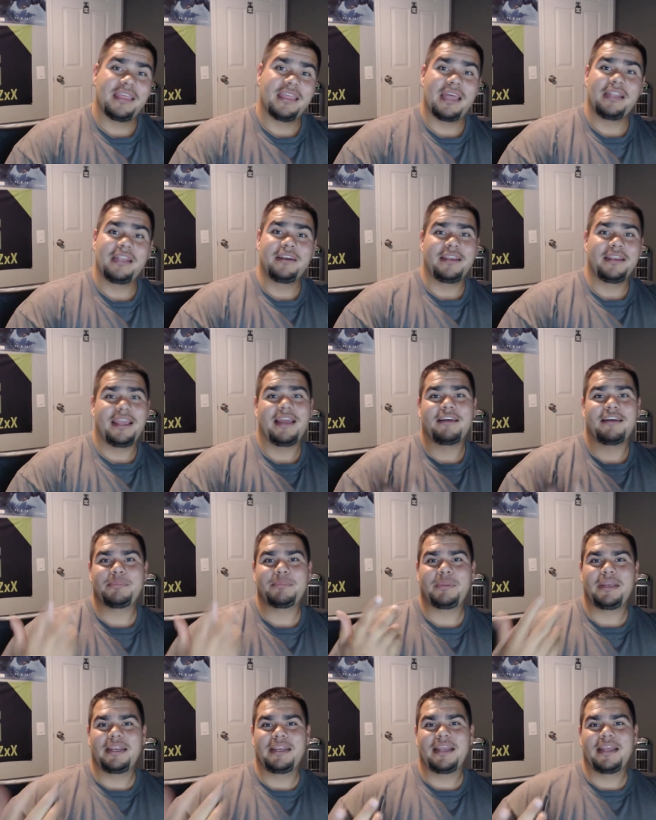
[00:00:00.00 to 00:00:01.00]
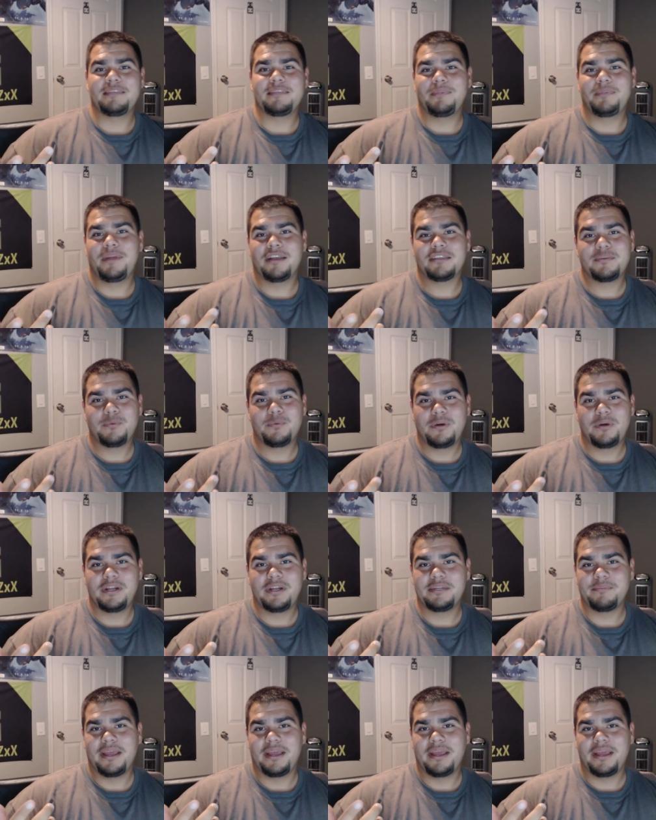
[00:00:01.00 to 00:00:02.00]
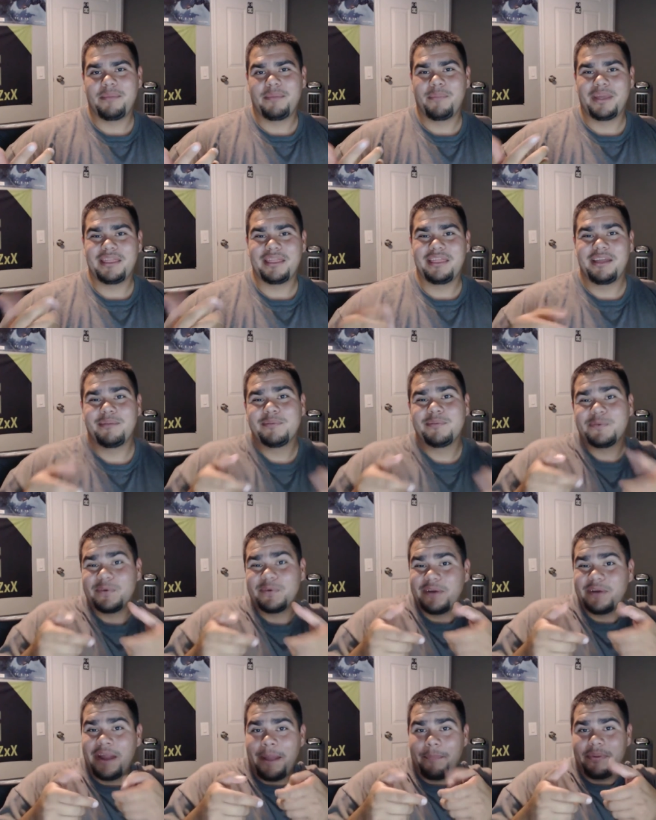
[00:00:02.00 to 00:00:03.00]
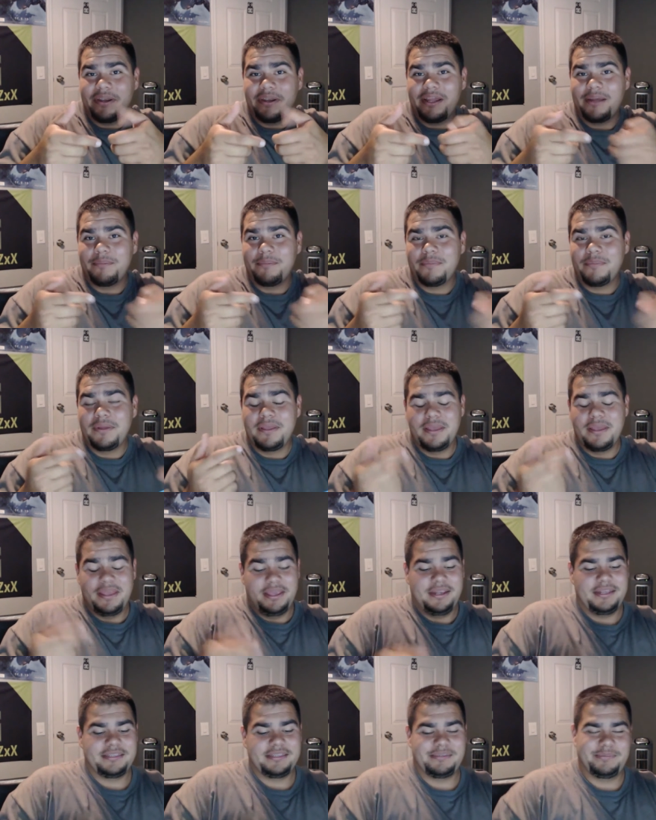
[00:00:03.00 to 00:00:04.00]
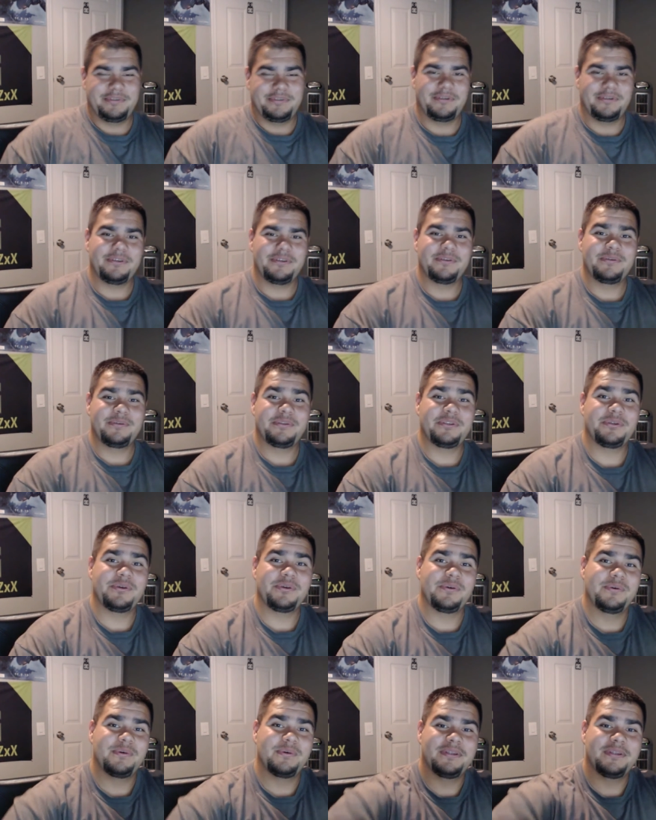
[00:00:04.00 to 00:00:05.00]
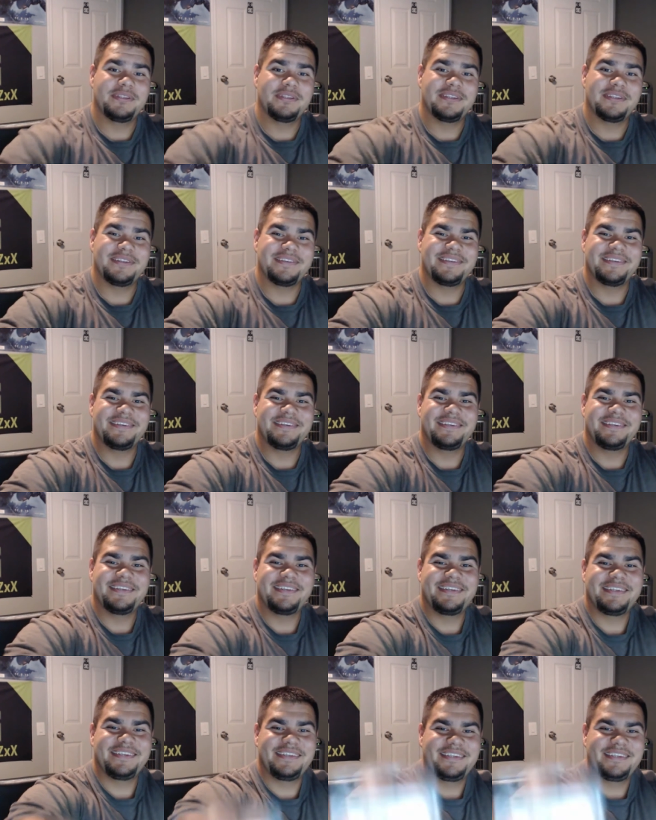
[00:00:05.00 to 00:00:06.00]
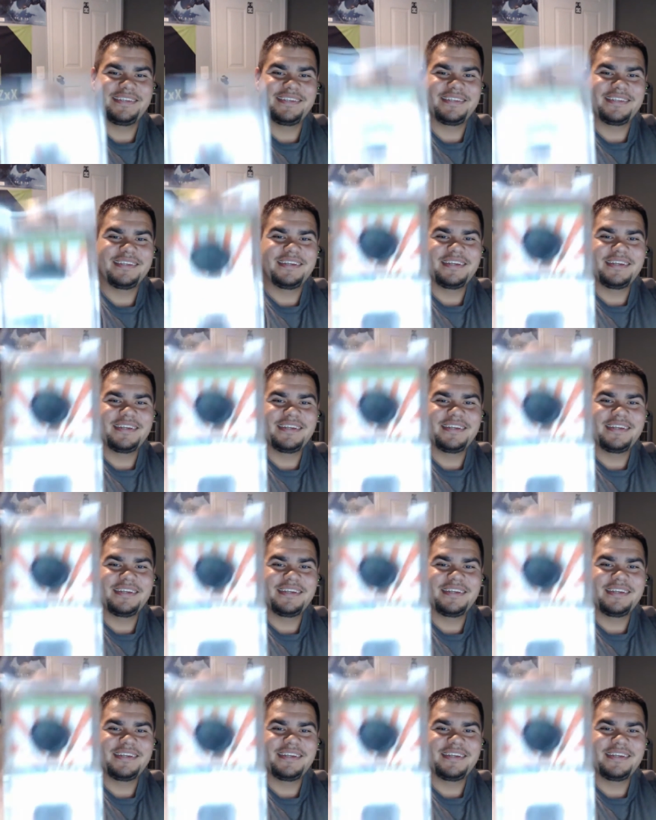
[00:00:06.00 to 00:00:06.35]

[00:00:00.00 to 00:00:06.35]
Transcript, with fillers: The other day I was playing Xbox One and my, my thumbs were cramping up because I'm so used to dun dun dun